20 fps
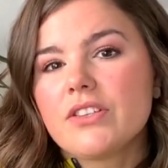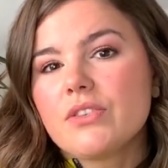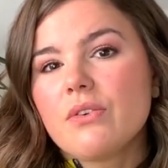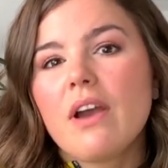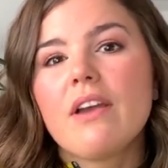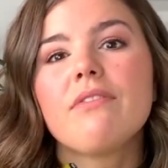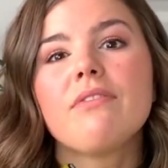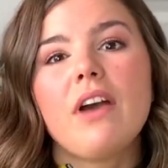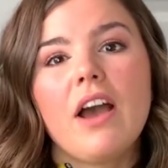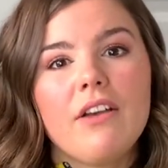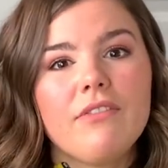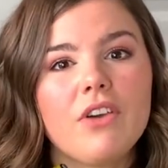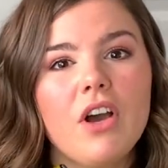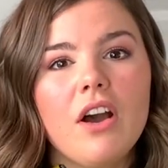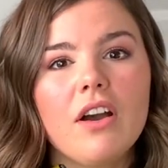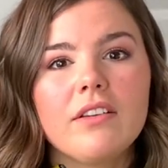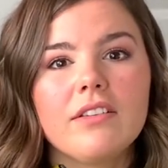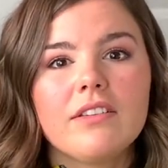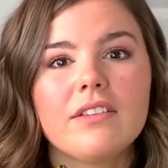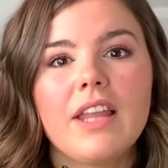So I've
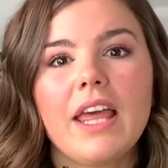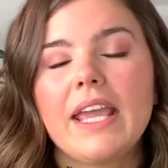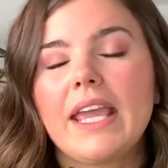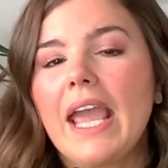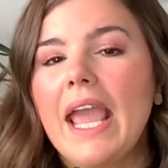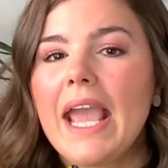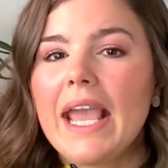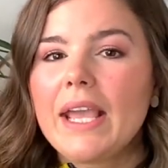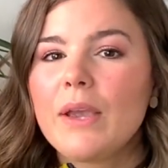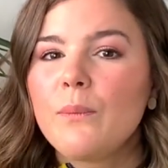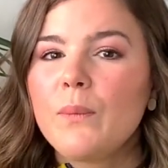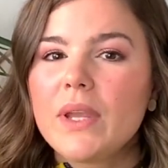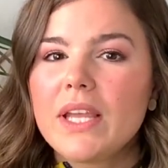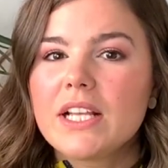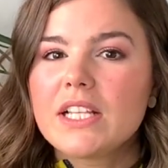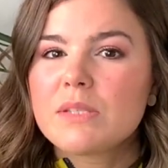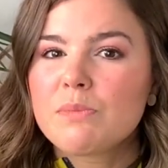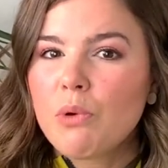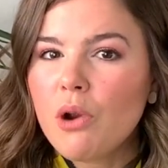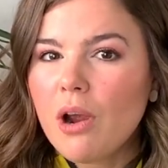gotten like 8
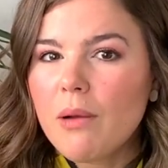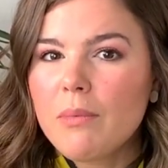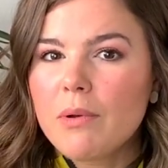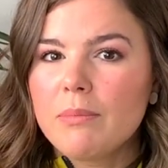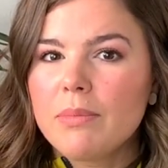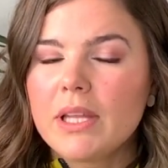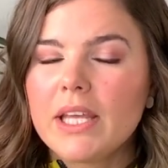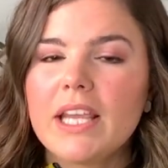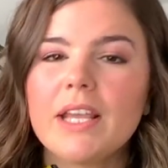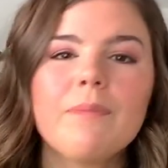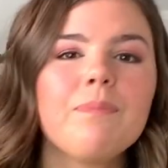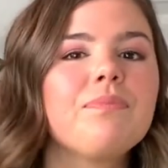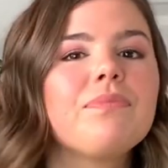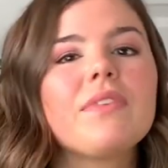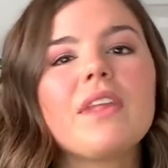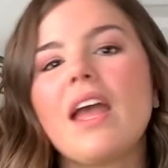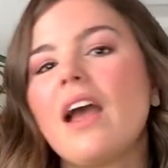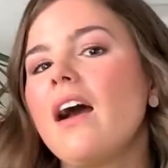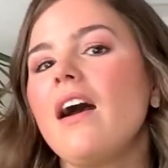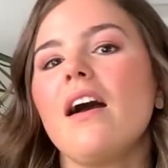weeks, probably
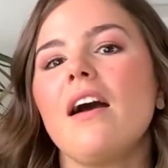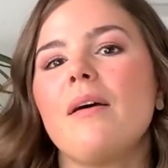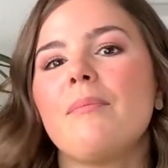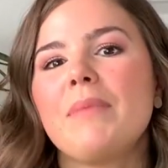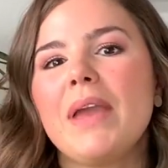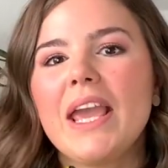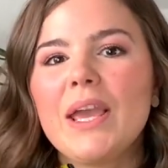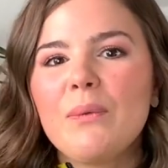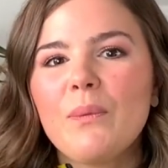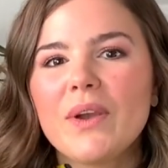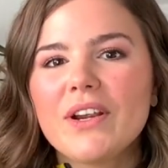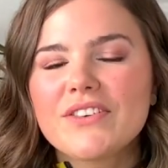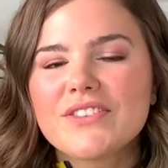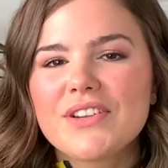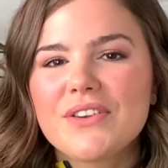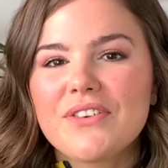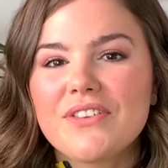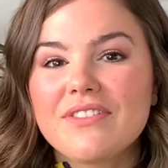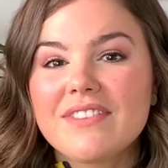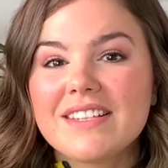8 wears
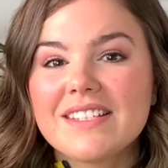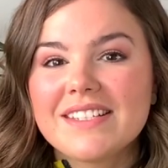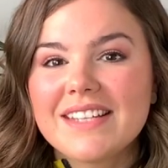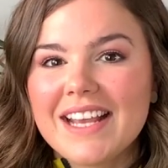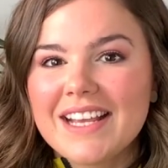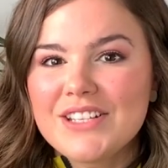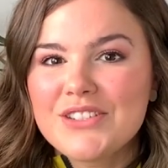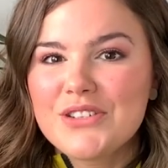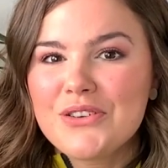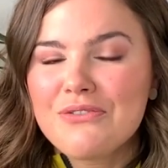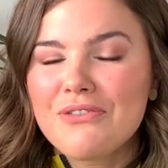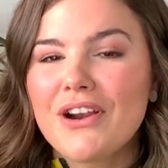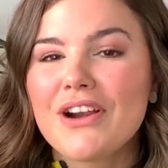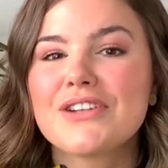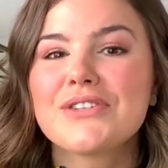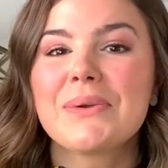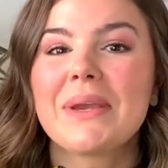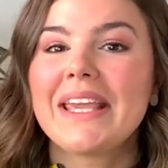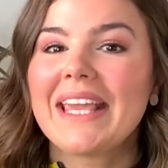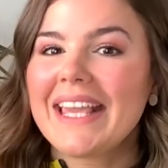out of these tights so far.
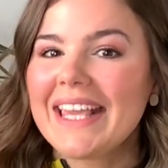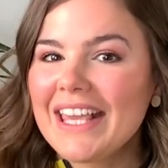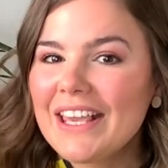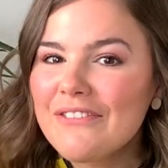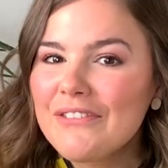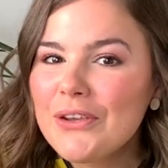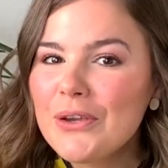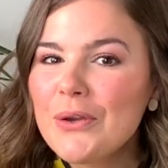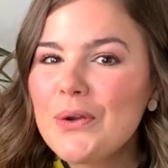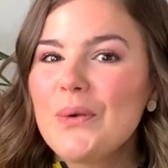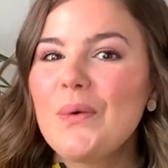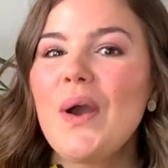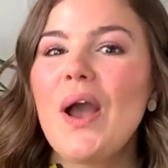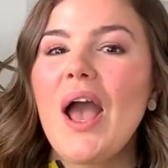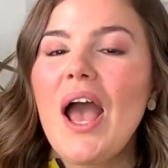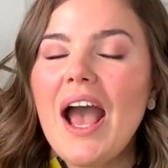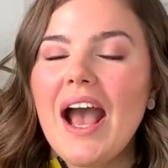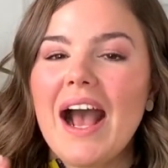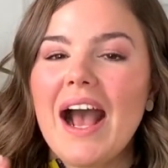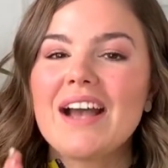So I can give you
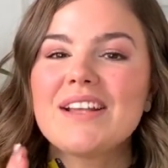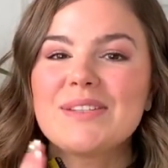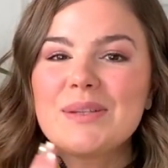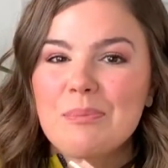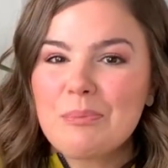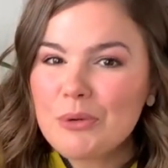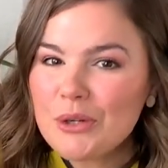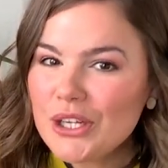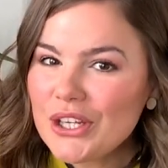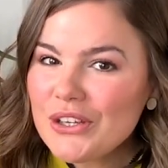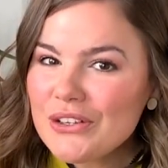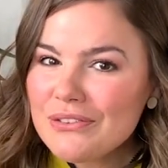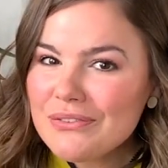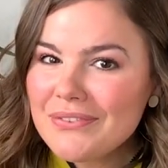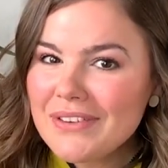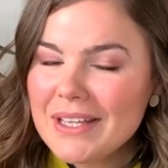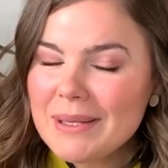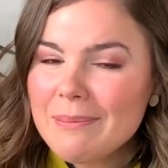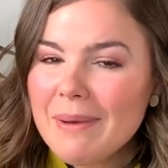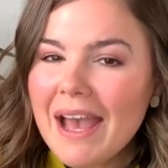some pretty good
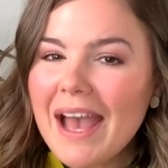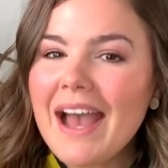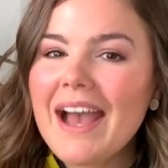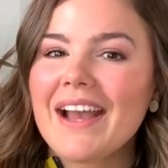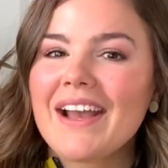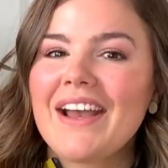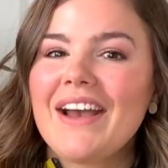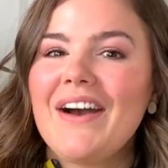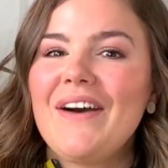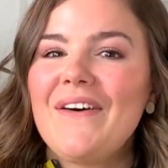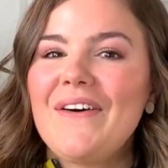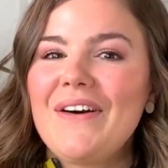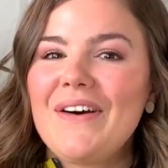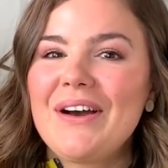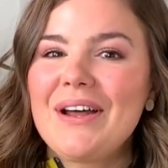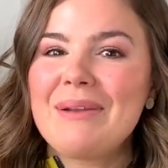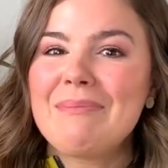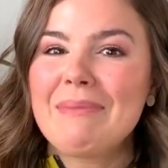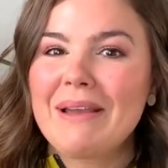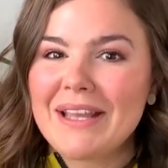feedback
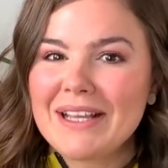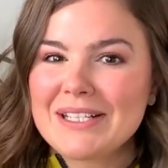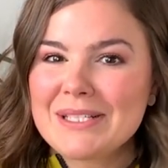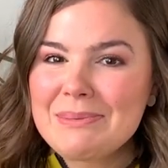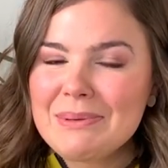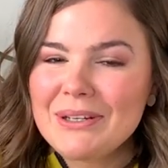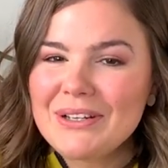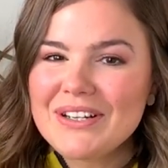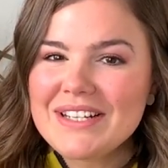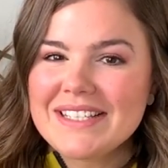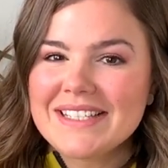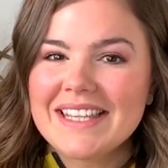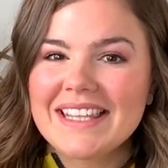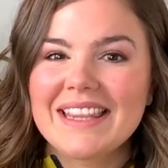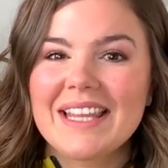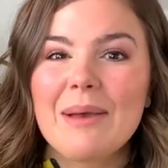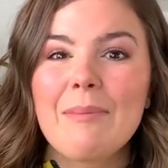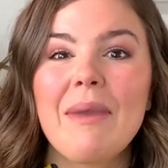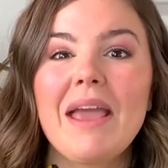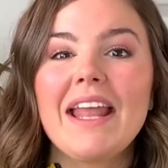on my experience in
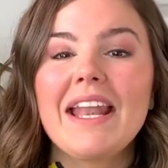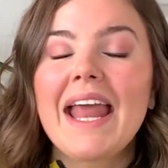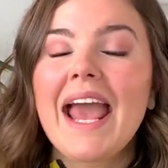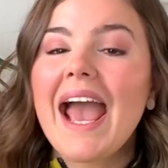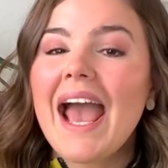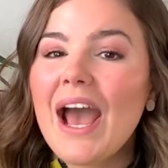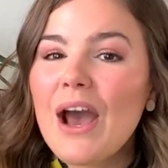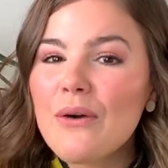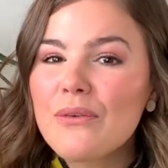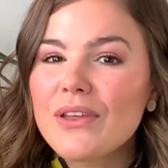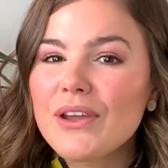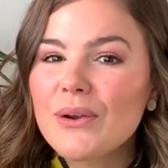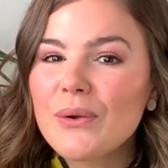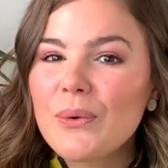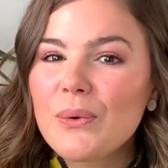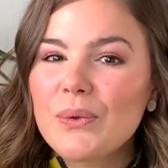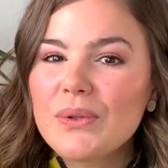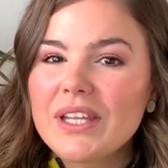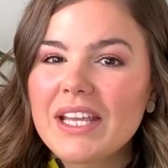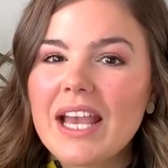them and how they're
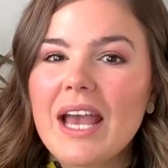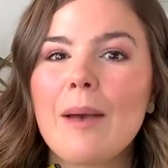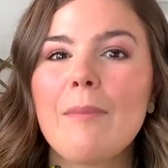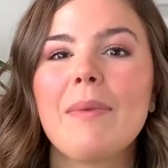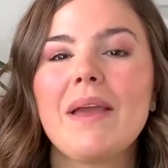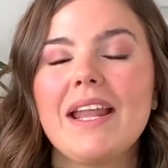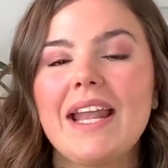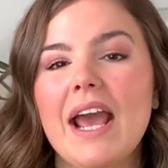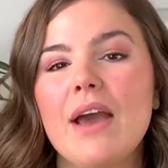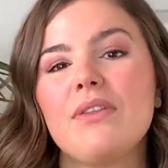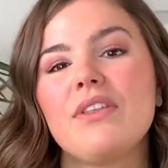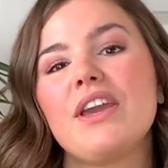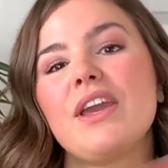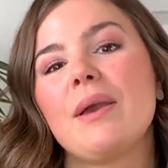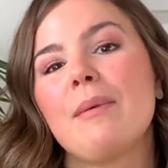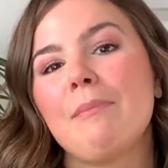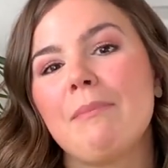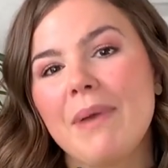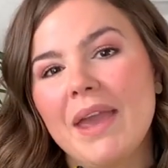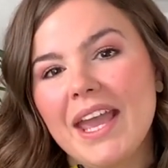holding up and how they
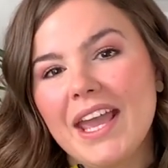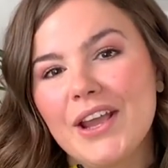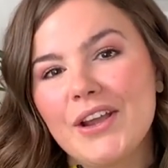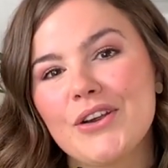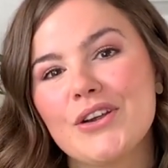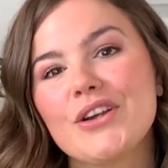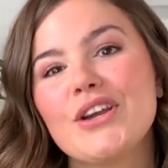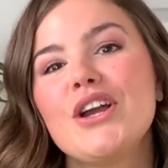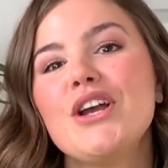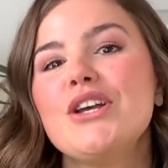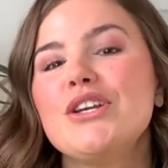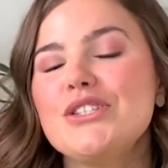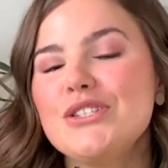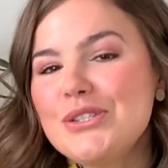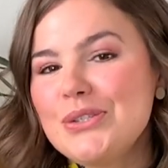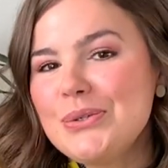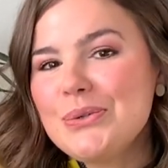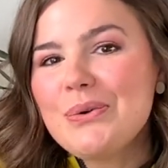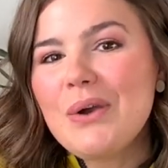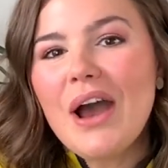compare
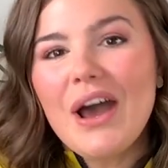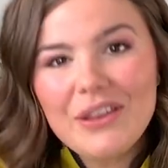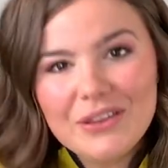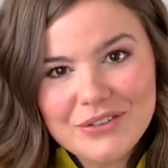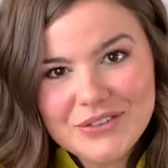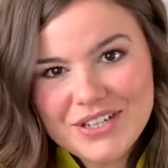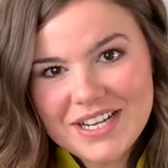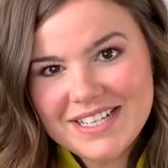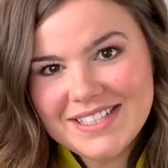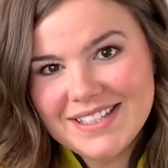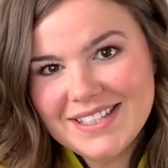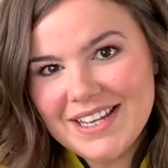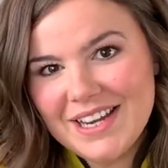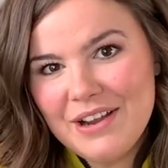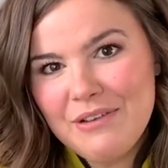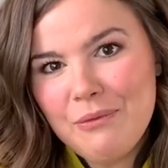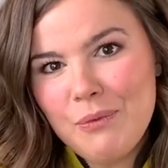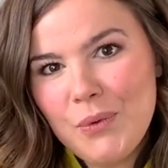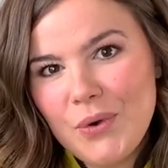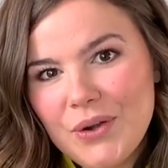to other tights that
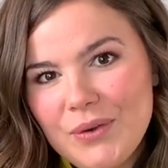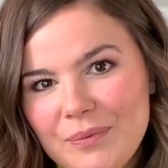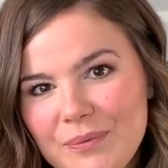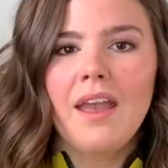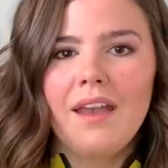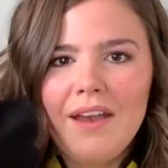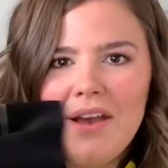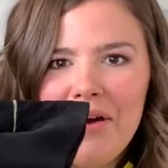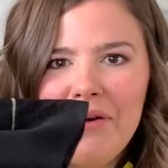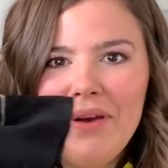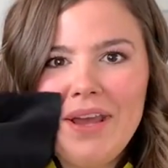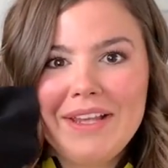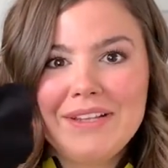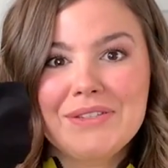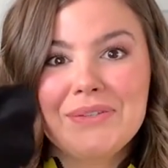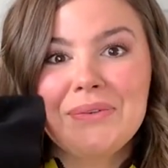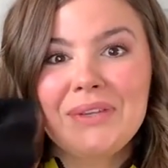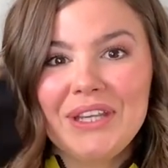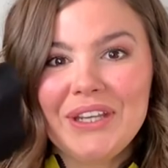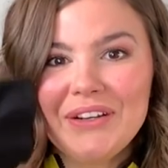I've worn. Okay,
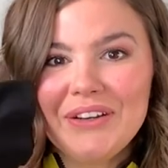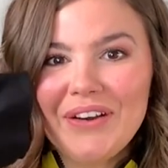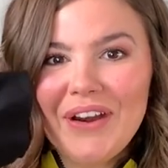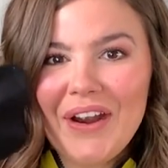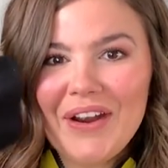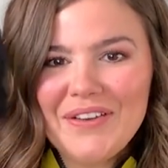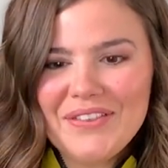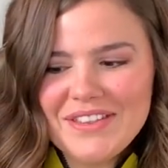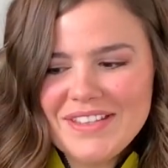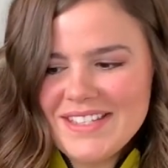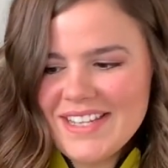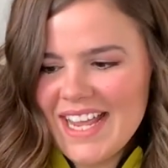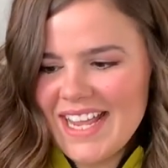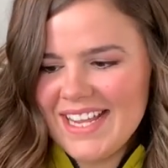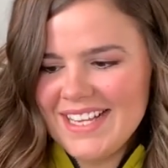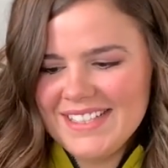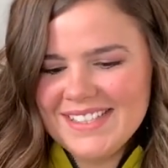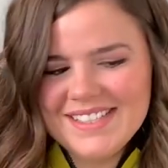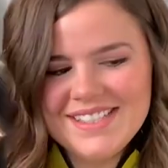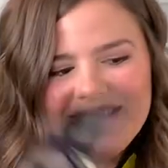so here are the
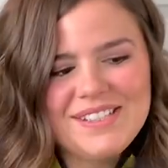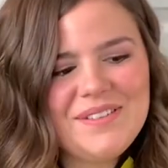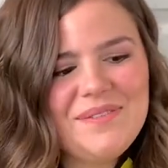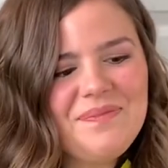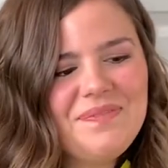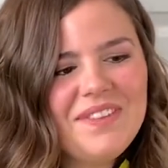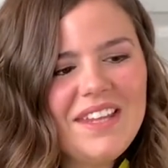tights.